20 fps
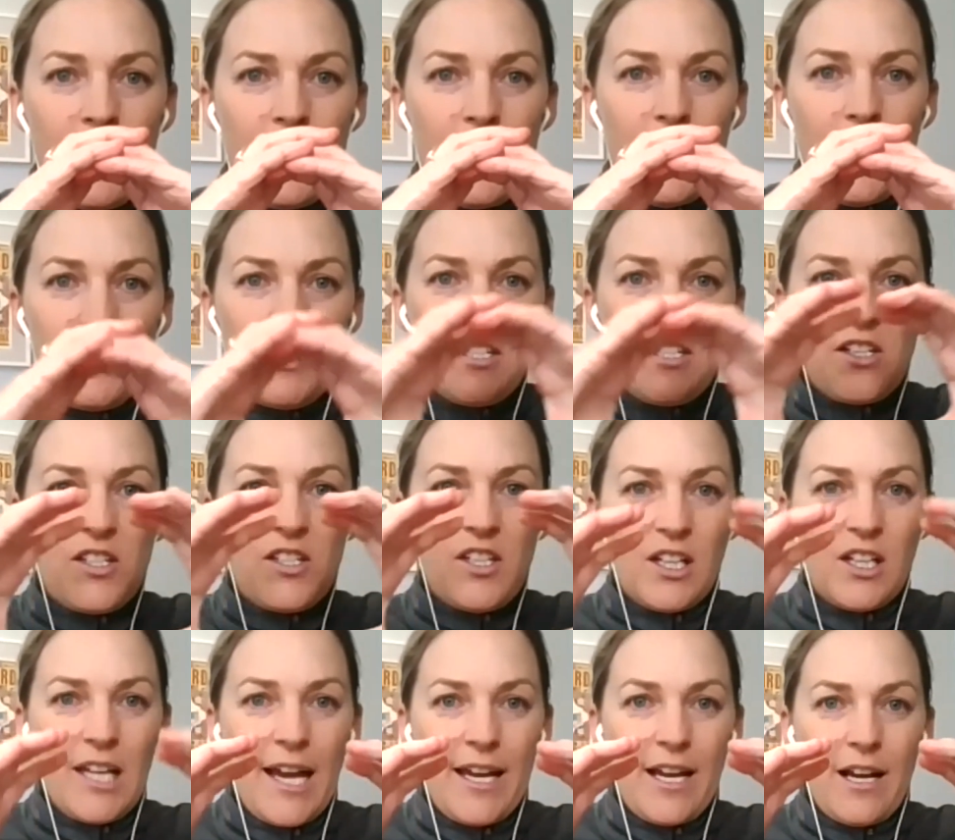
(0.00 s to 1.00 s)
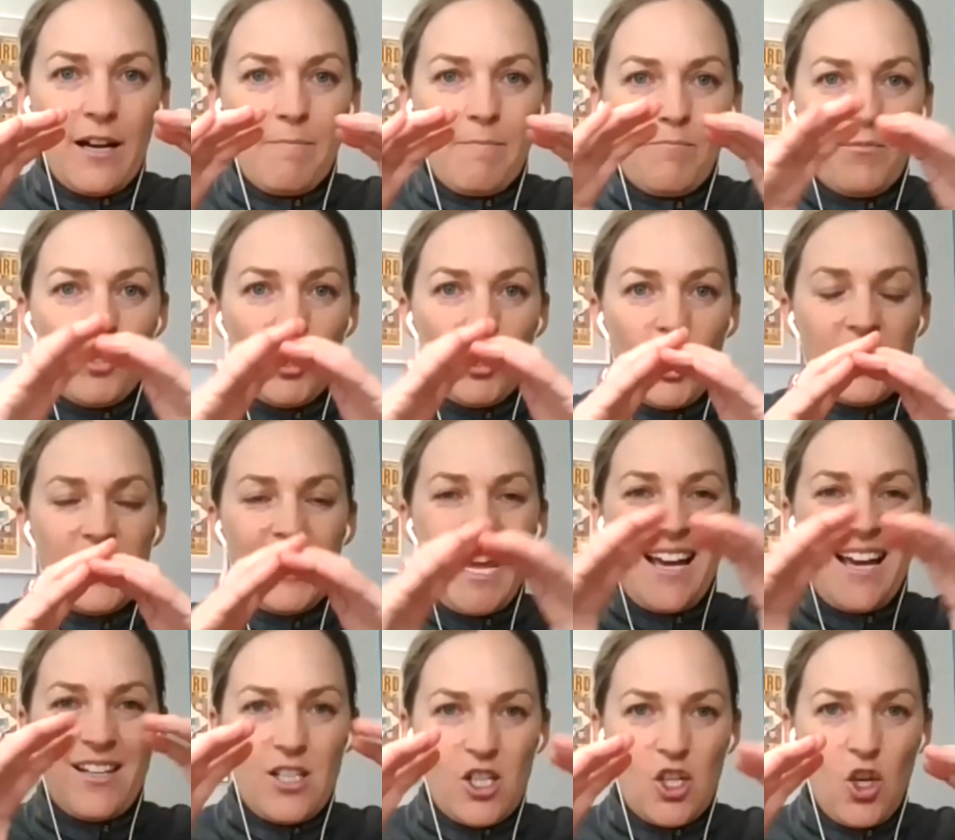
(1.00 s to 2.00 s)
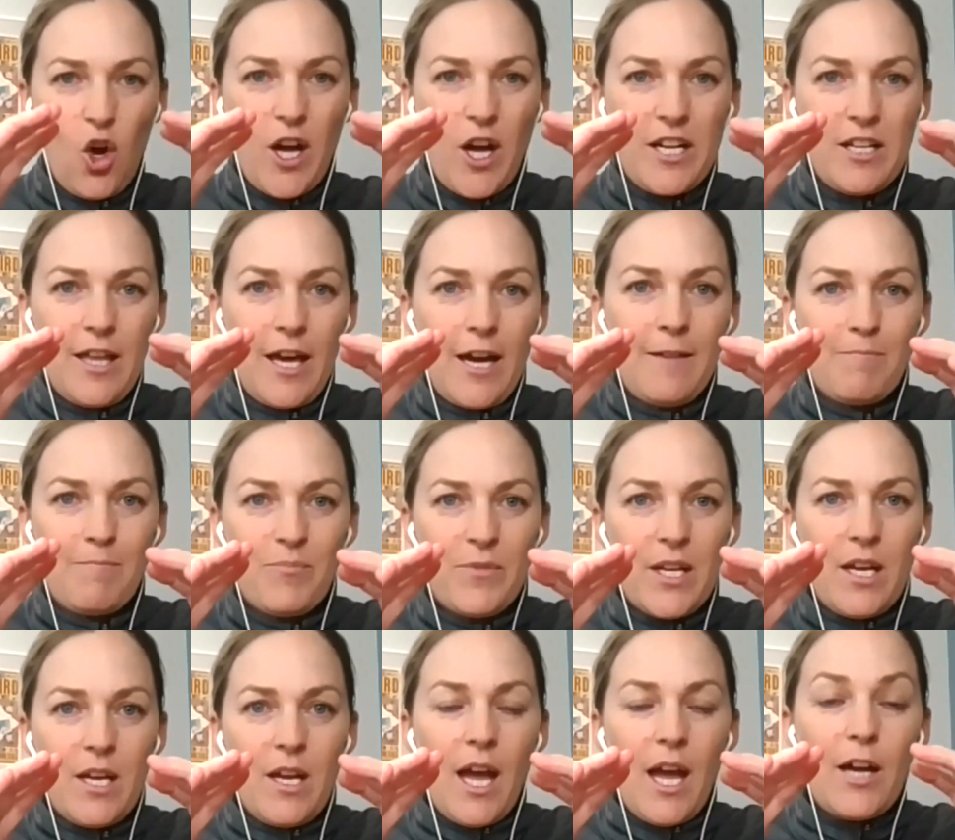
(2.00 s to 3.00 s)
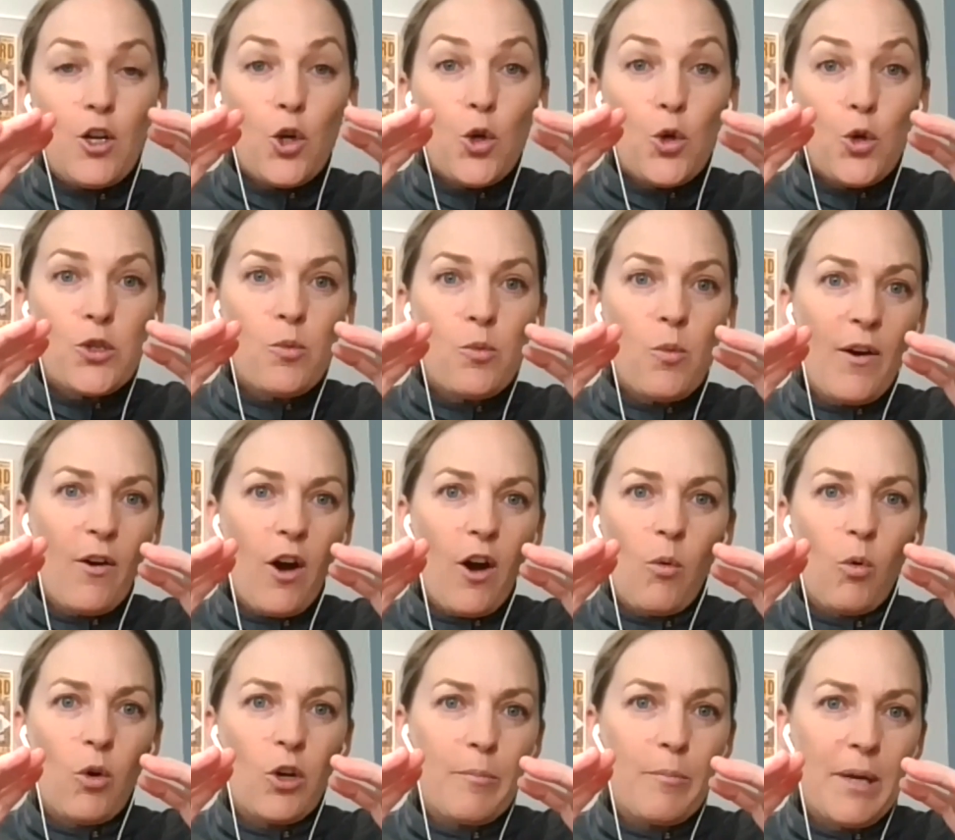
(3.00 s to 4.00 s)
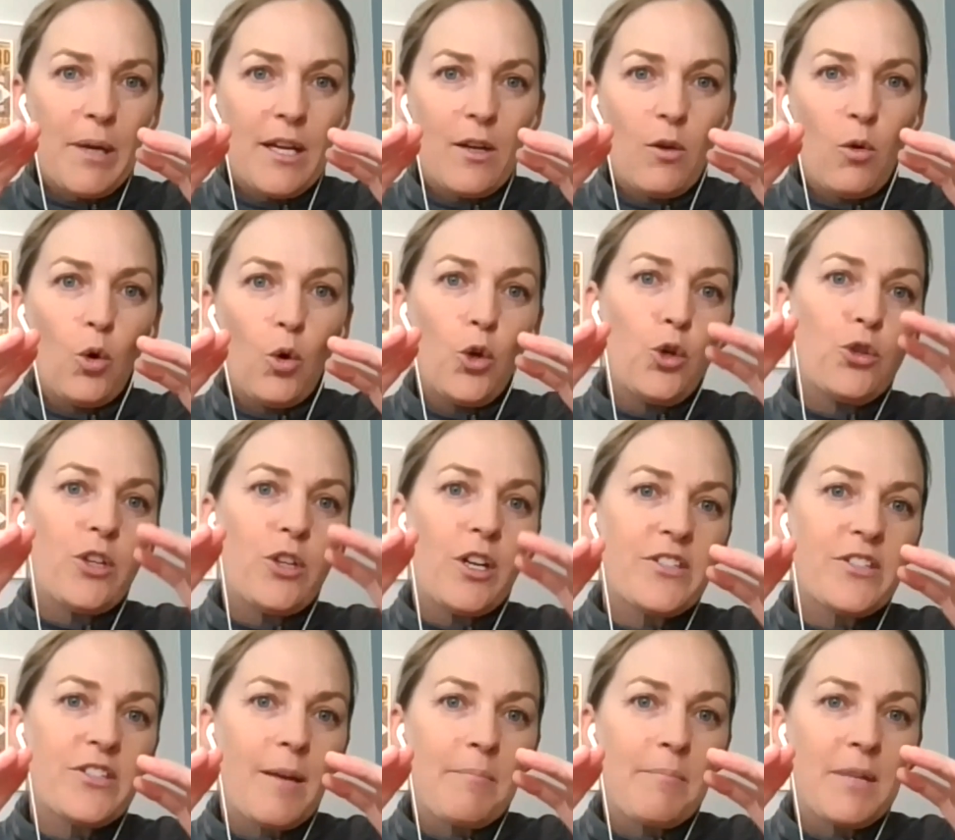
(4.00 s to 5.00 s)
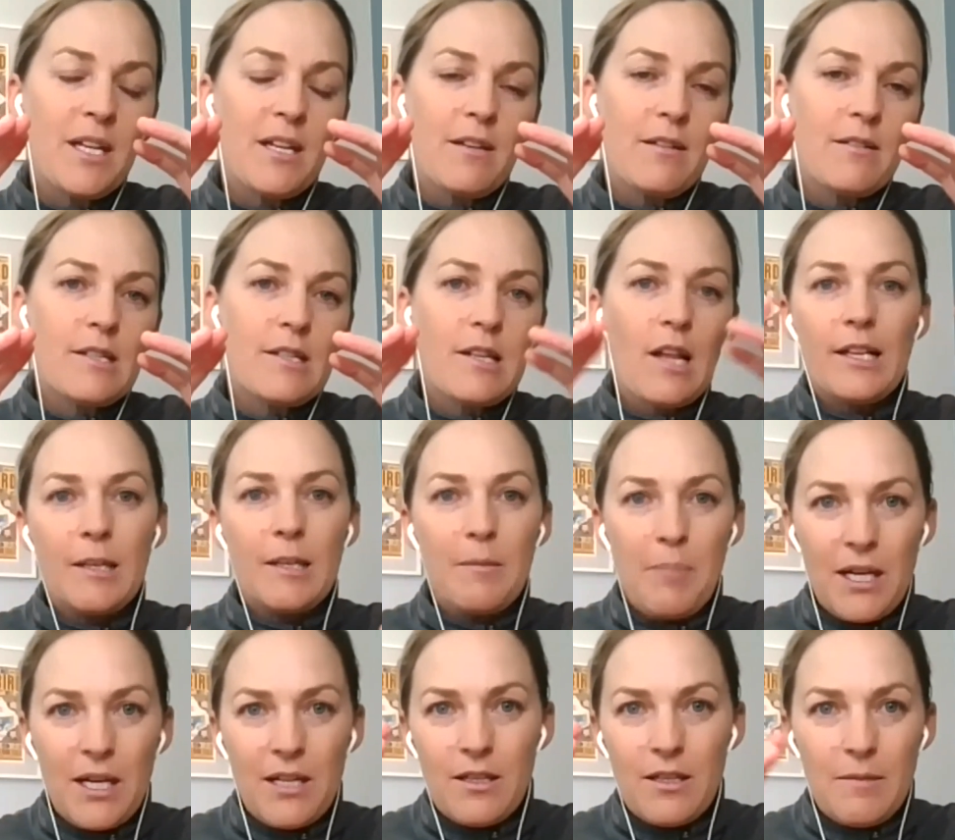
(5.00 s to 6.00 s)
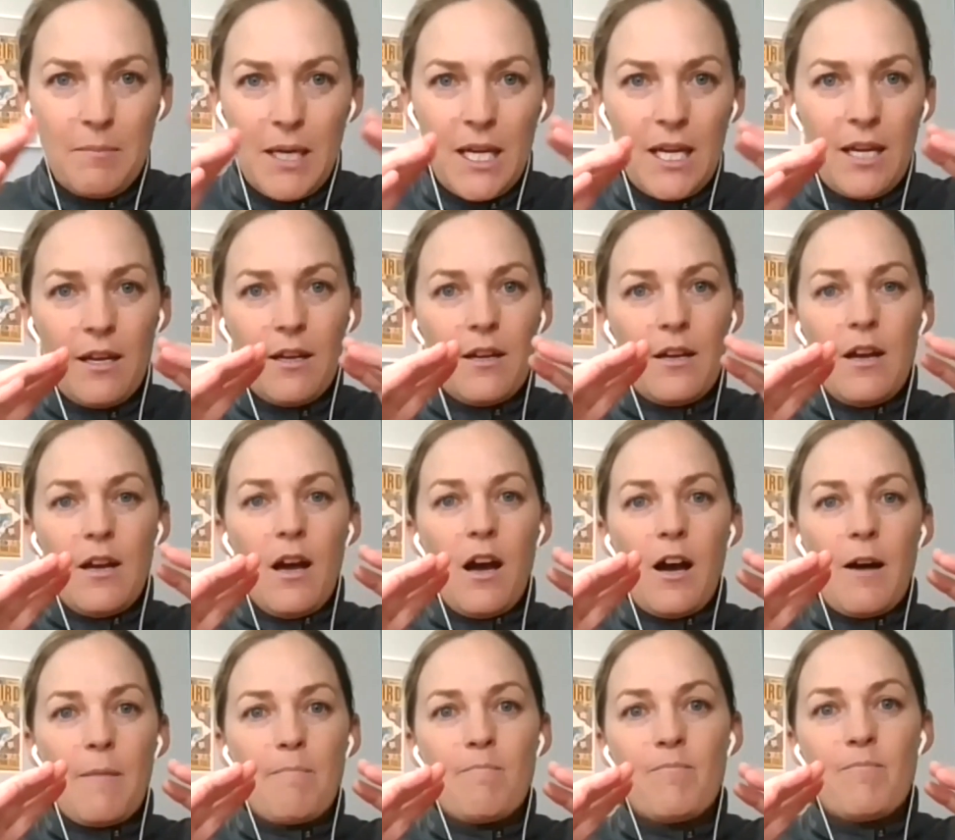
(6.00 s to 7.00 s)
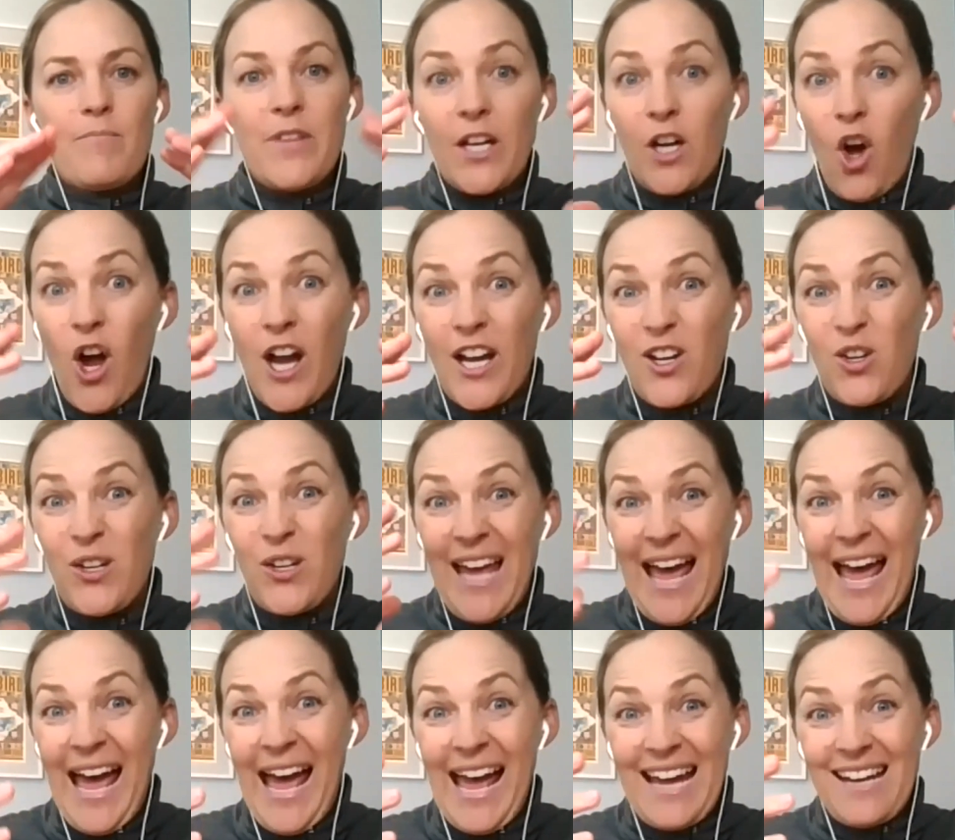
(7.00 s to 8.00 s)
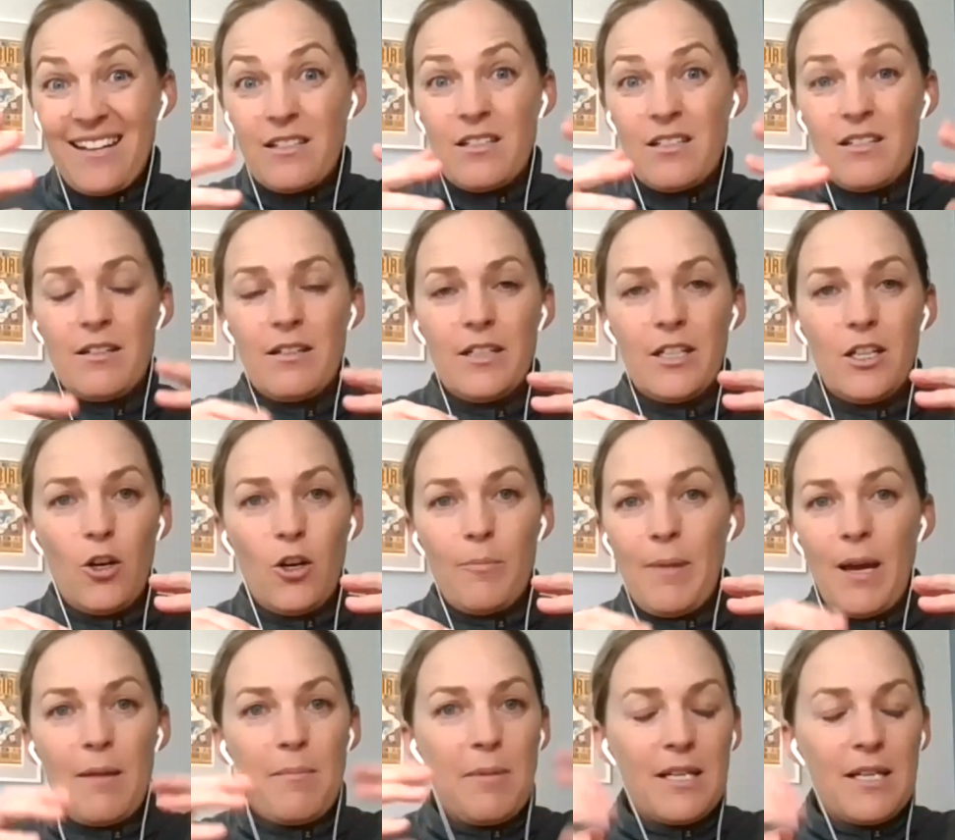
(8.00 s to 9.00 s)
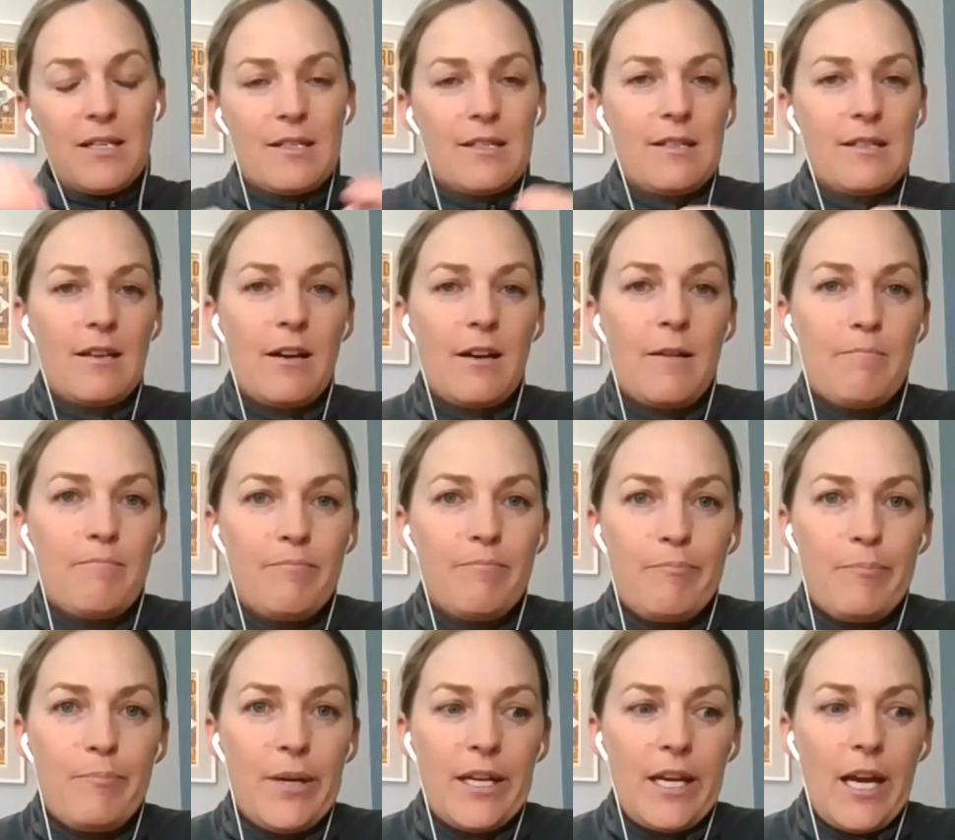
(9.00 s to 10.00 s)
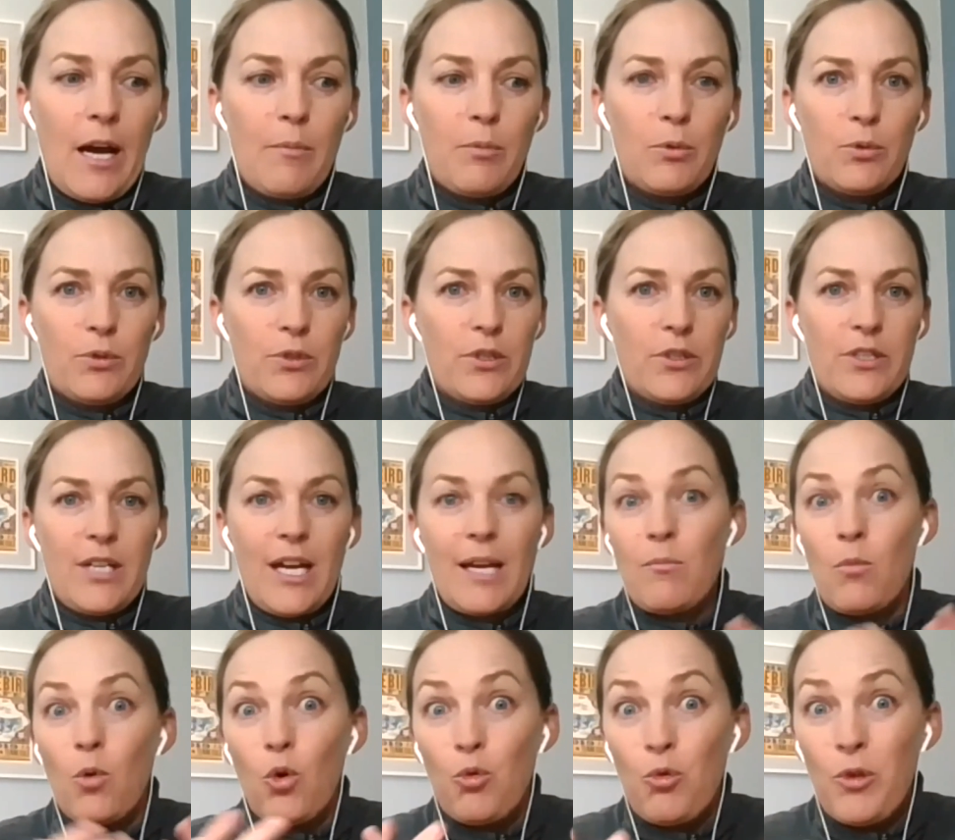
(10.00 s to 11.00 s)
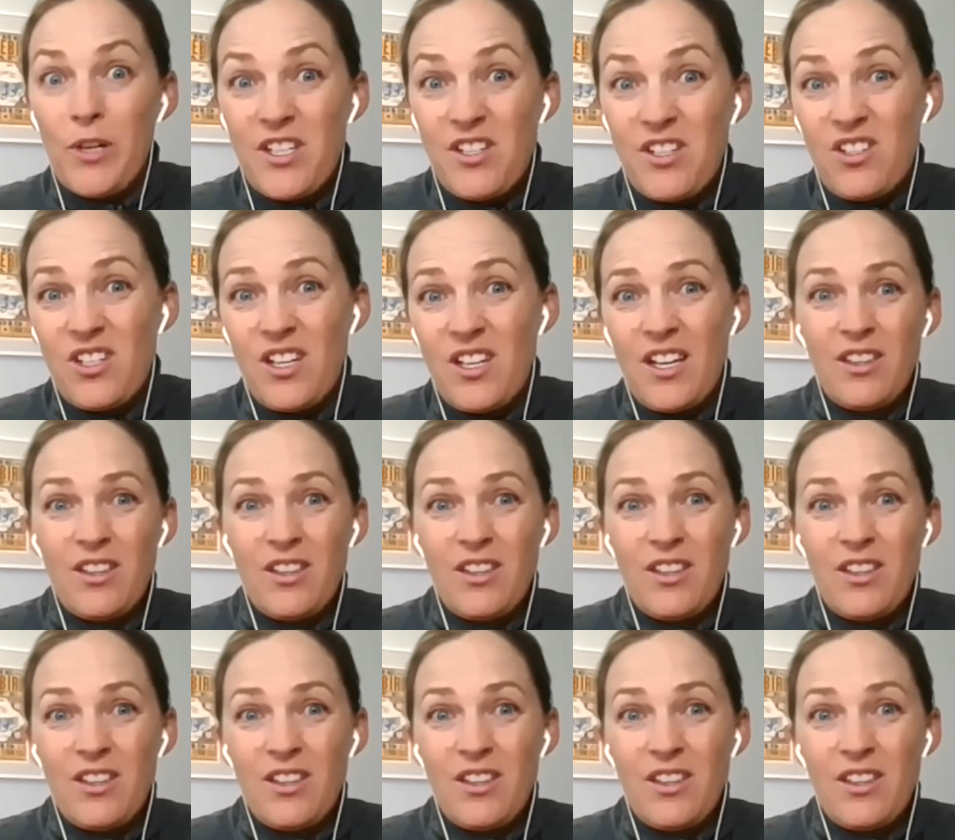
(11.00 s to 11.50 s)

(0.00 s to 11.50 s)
Now this is the layer just outside of that, and who's where I want to be, or who does something slightly better than me that I could add. Maybe it's being able to take more risks